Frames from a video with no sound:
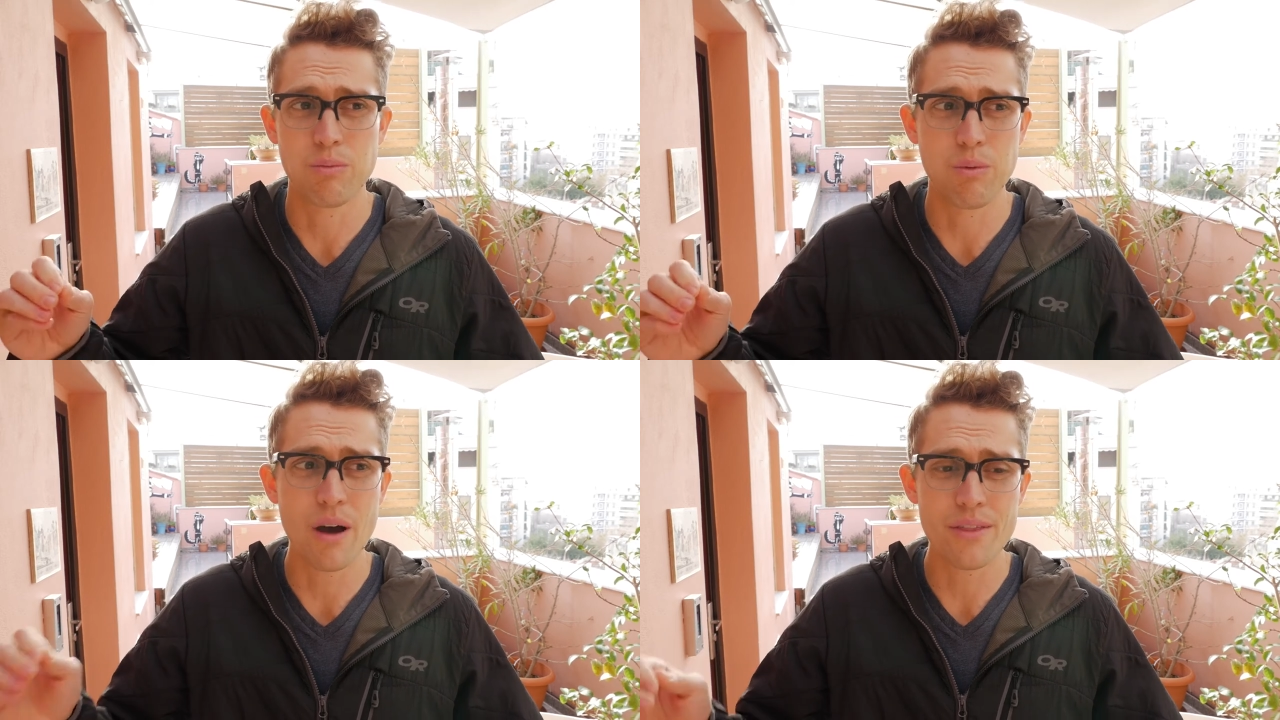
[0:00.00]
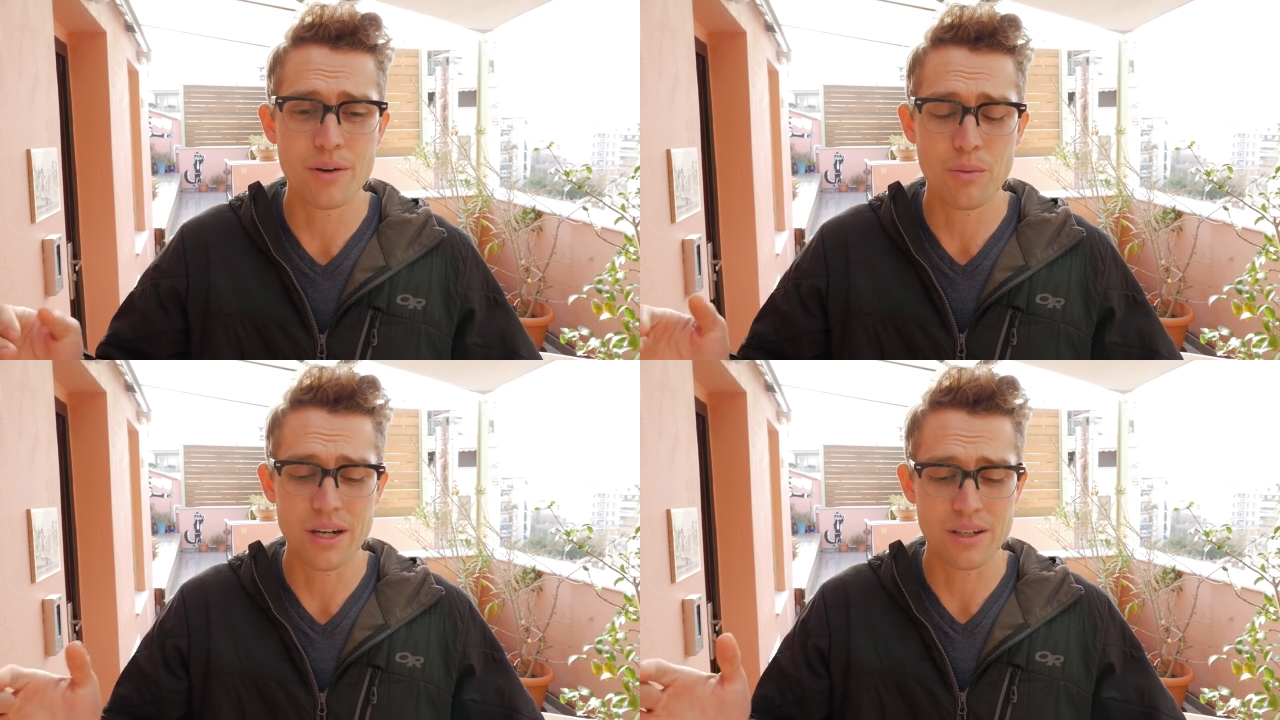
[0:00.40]

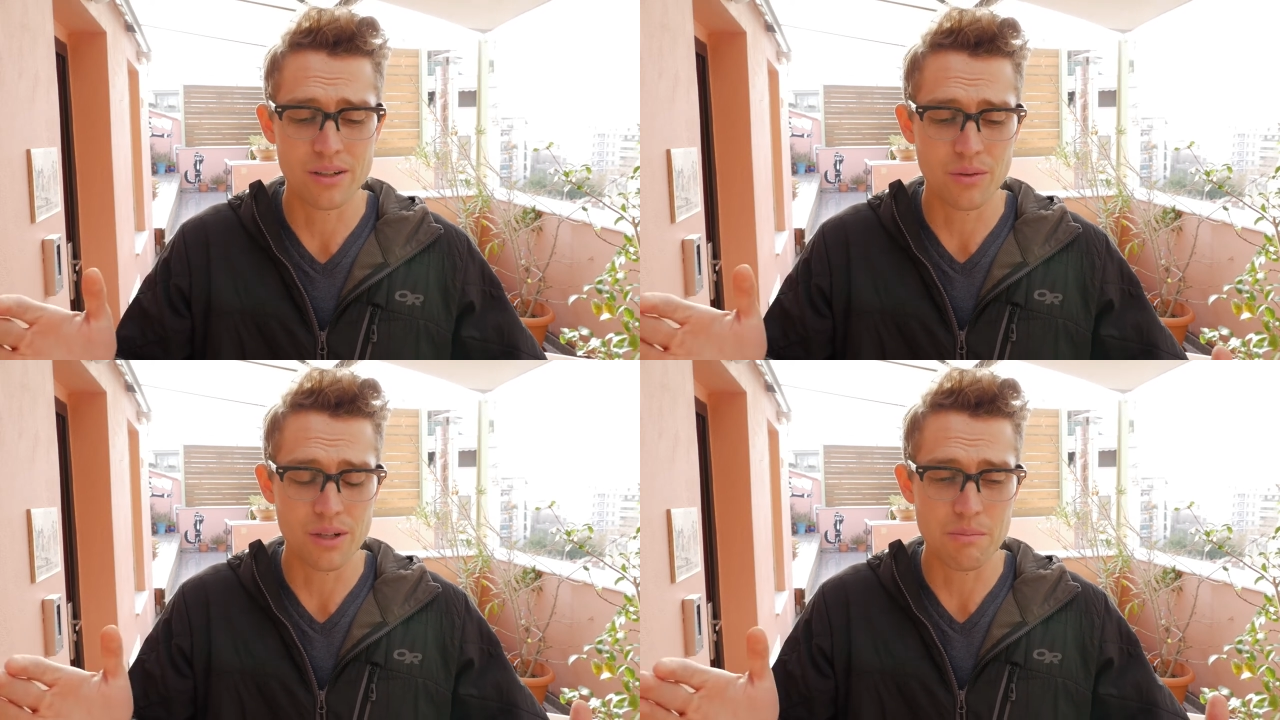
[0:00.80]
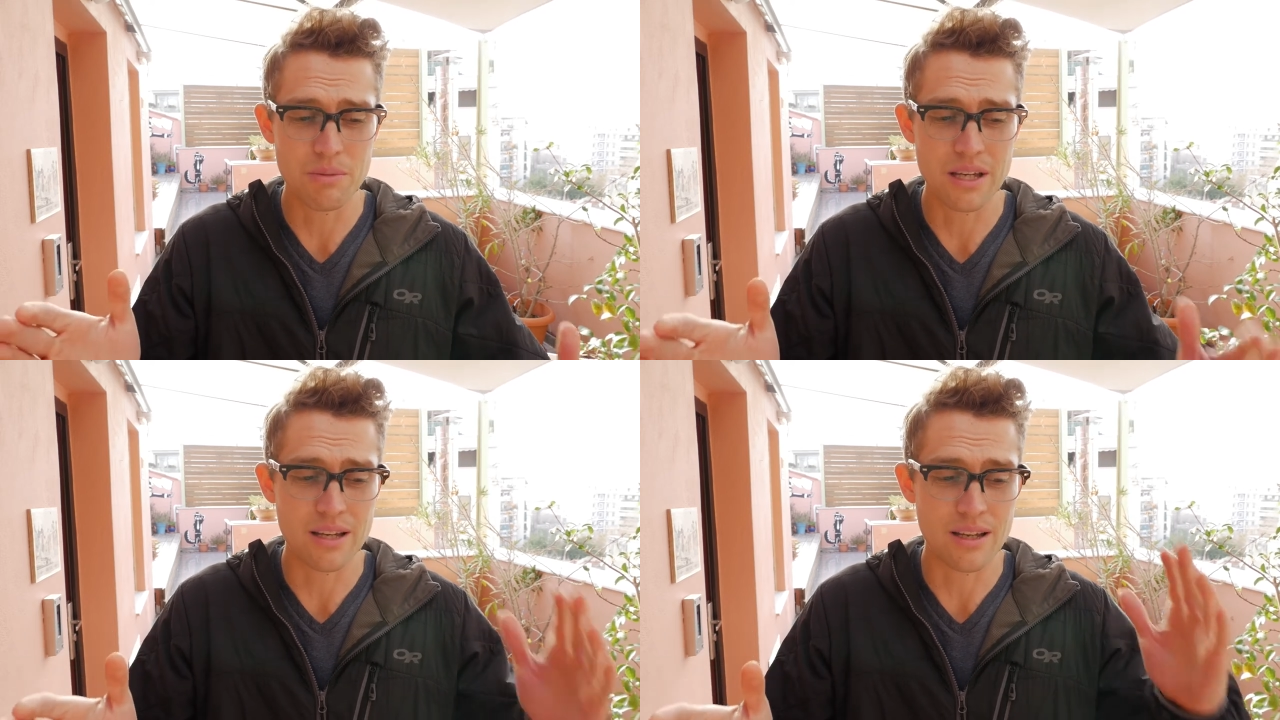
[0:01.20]
weather when you're going to
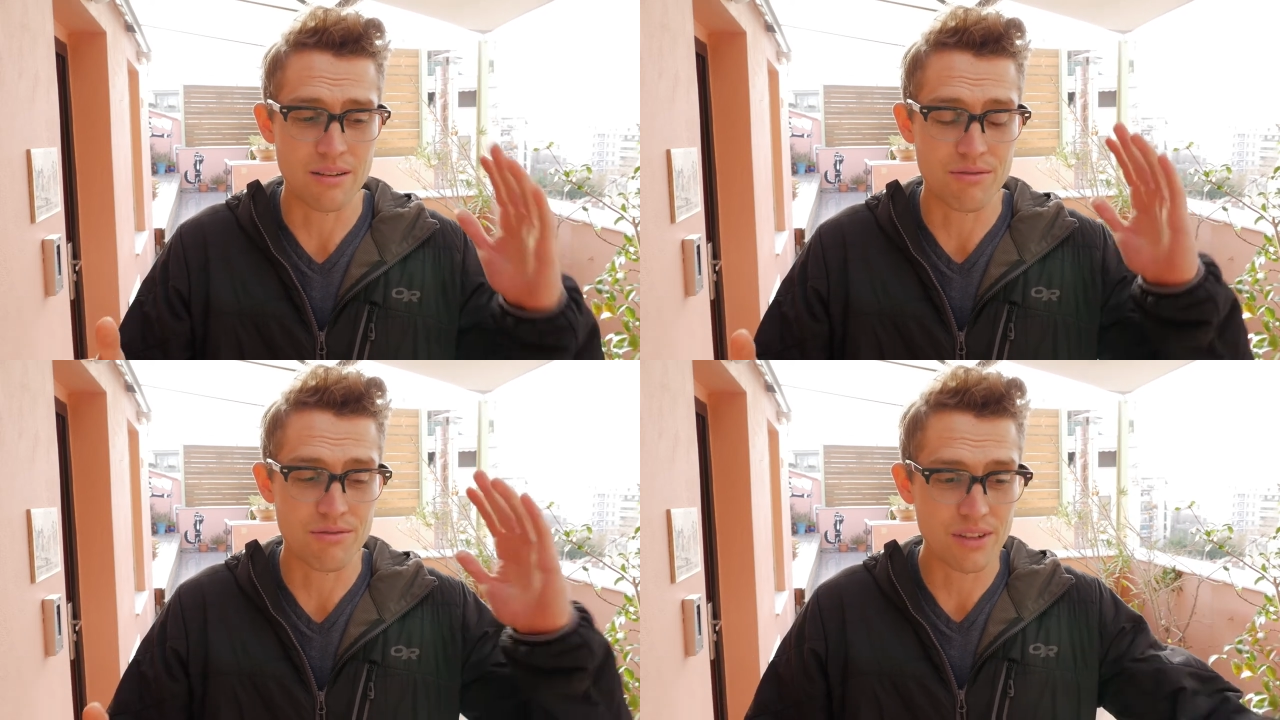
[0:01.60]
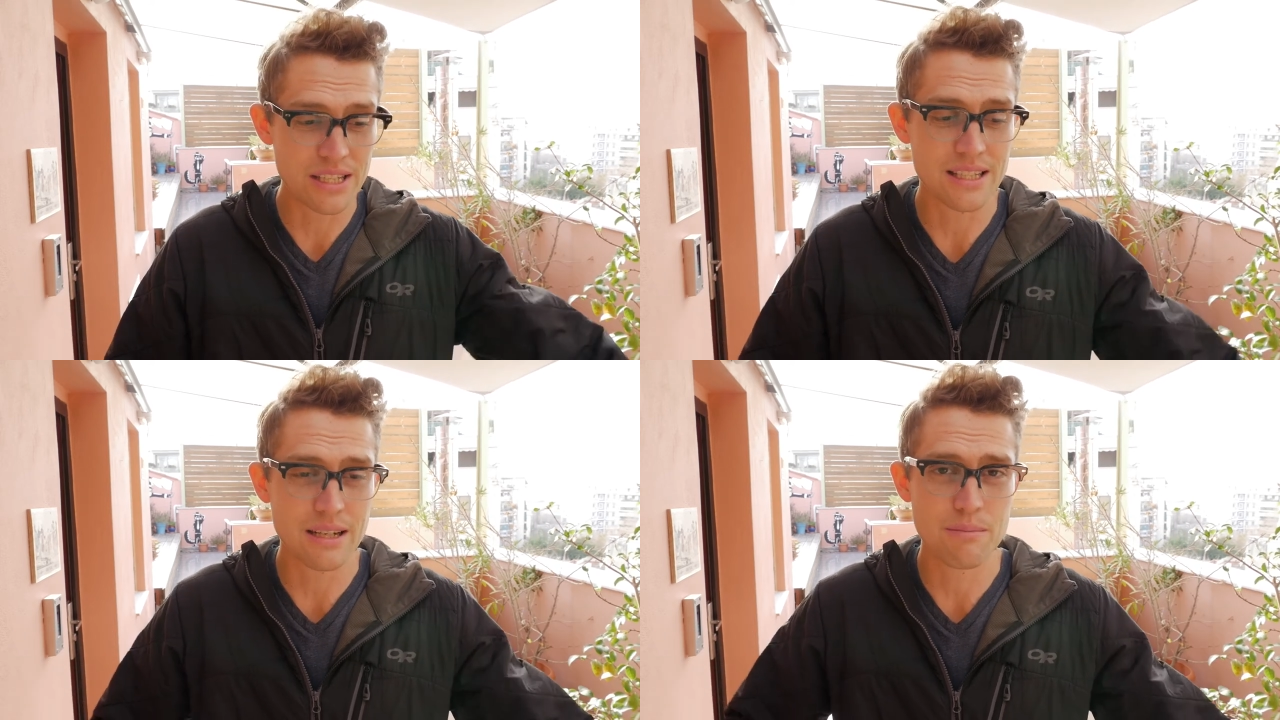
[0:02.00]
be in
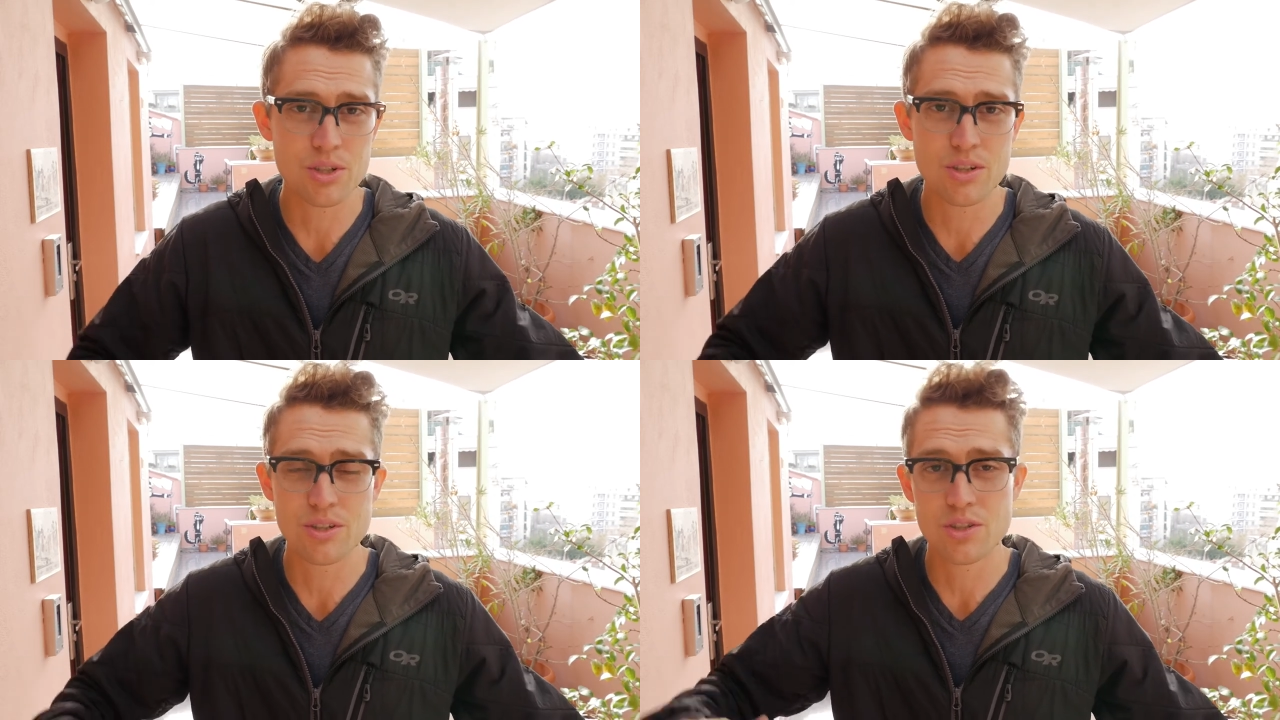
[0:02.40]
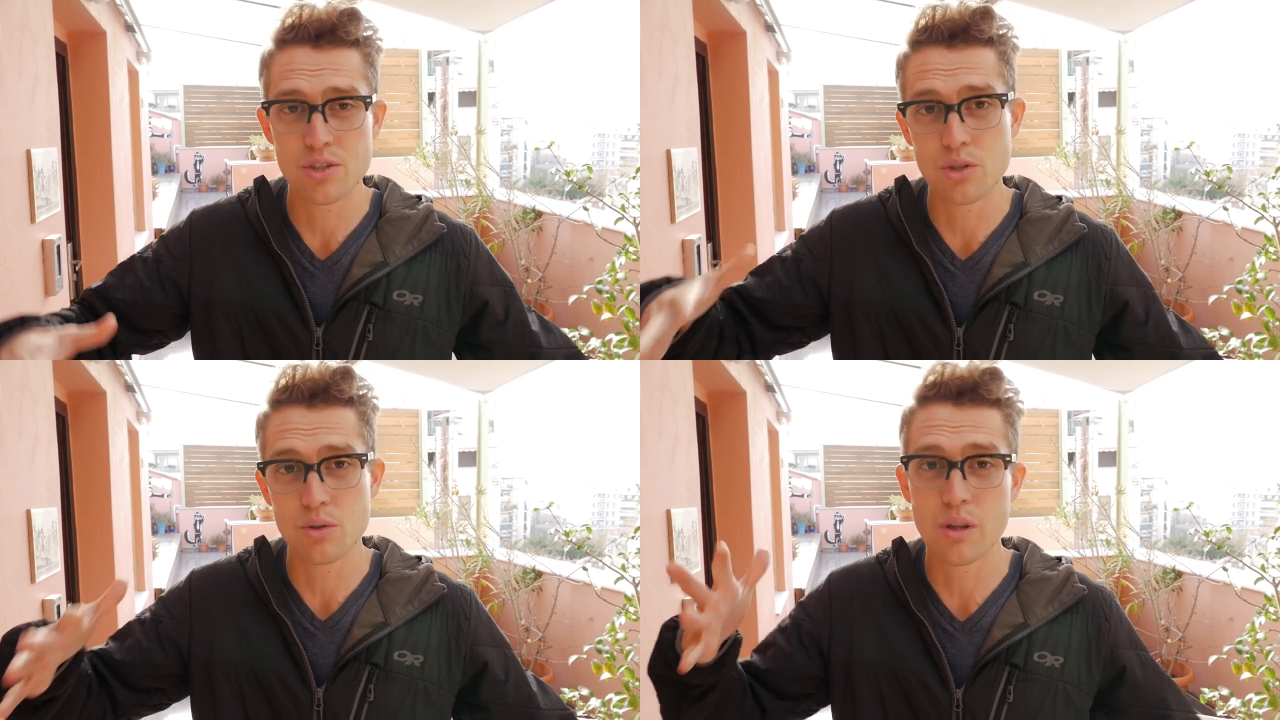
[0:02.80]
freezing temperatures
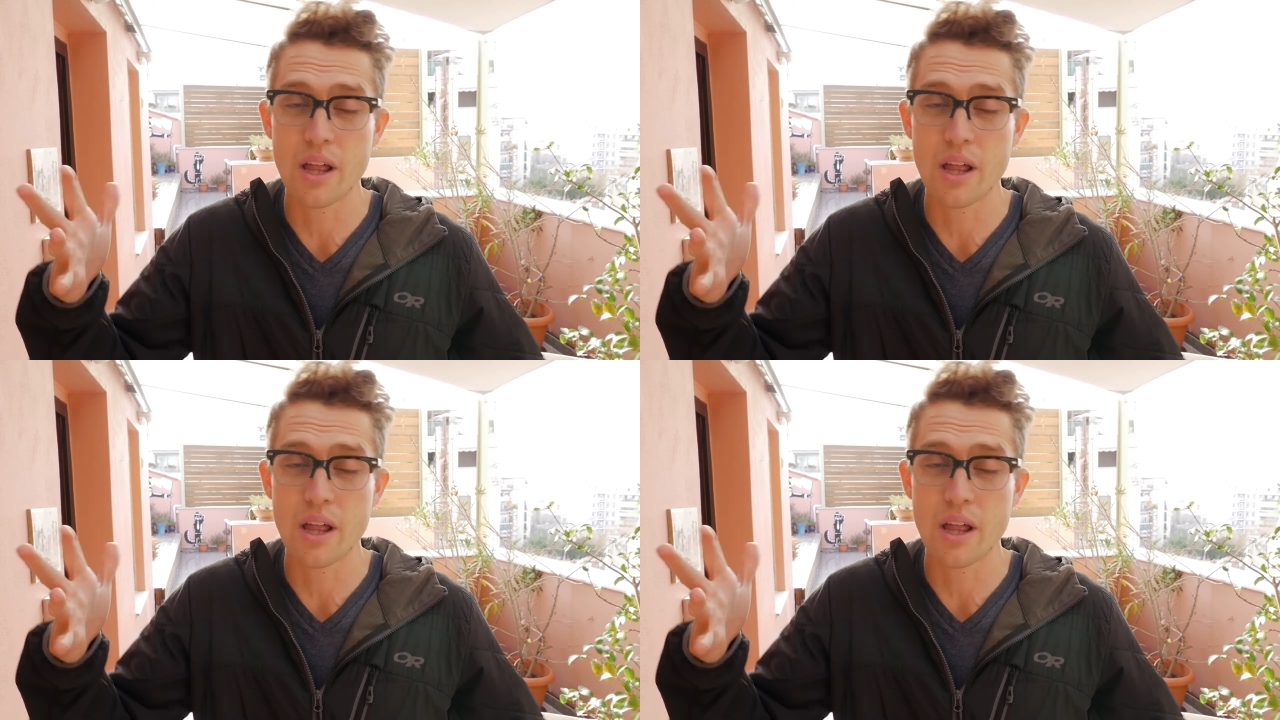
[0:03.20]
to